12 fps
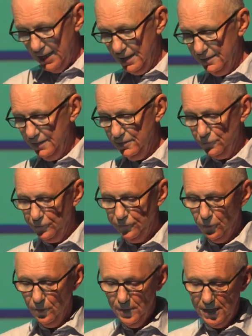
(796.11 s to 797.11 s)
I think there are
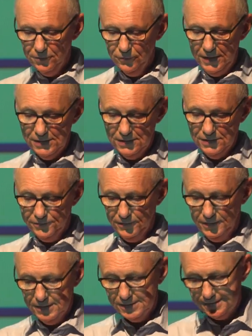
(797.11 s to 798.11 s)
four main reasons for
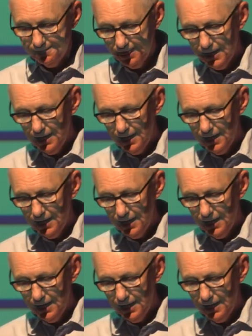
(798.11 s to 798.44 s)
this.